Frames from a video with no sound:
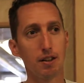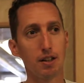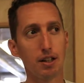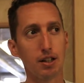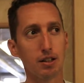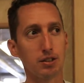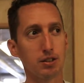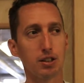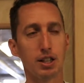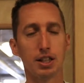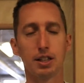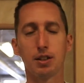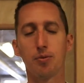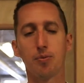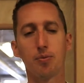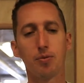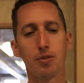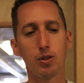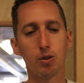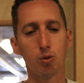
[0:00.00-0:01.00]
like
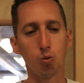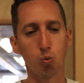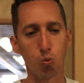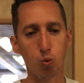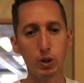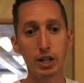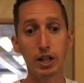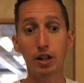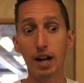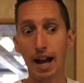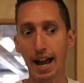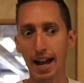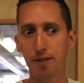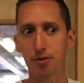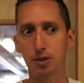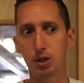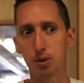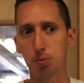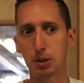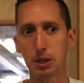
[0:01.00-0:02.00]
we are
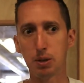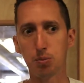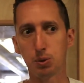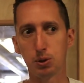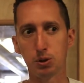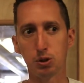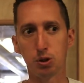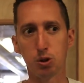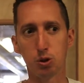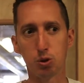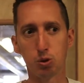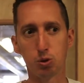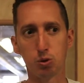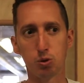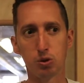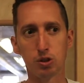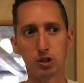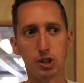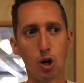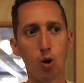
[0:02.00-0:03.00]
after people
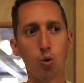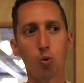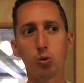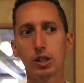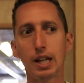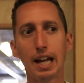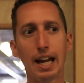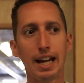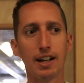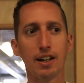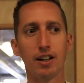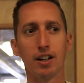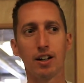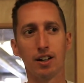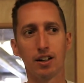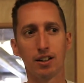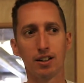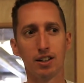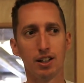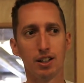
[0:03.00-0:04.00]
who don't
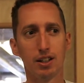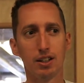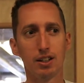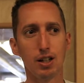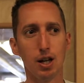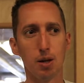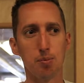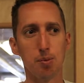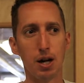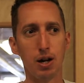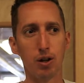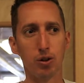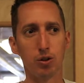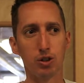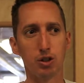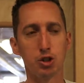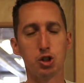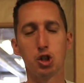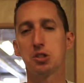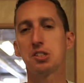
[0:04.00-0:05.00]
care
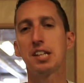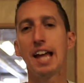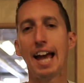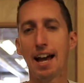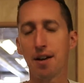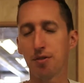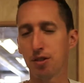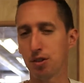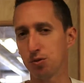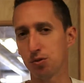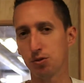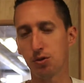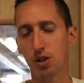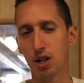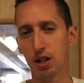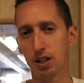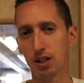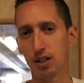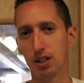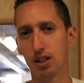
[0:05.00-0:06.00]
about just having
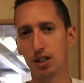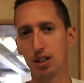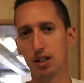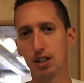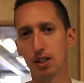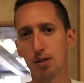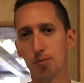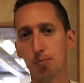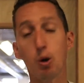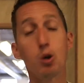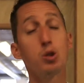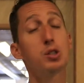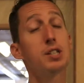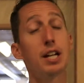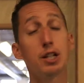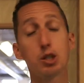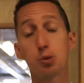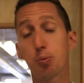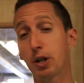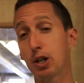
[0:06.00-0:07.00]
fun. Most
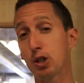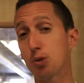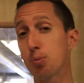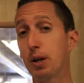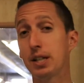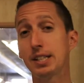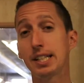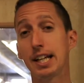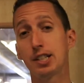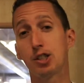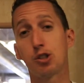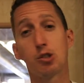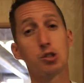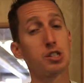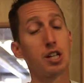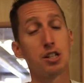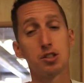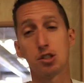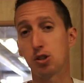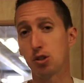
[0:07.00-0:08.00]
tennis players play tennis just
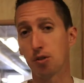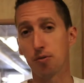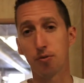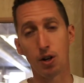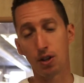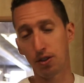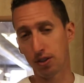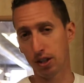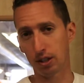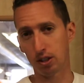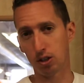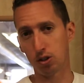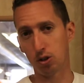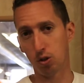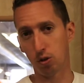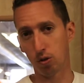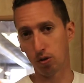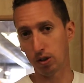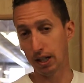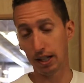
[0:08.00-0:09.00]
because it's a fun thing to
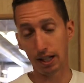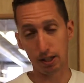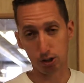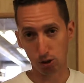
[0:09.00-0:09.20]
do, and that's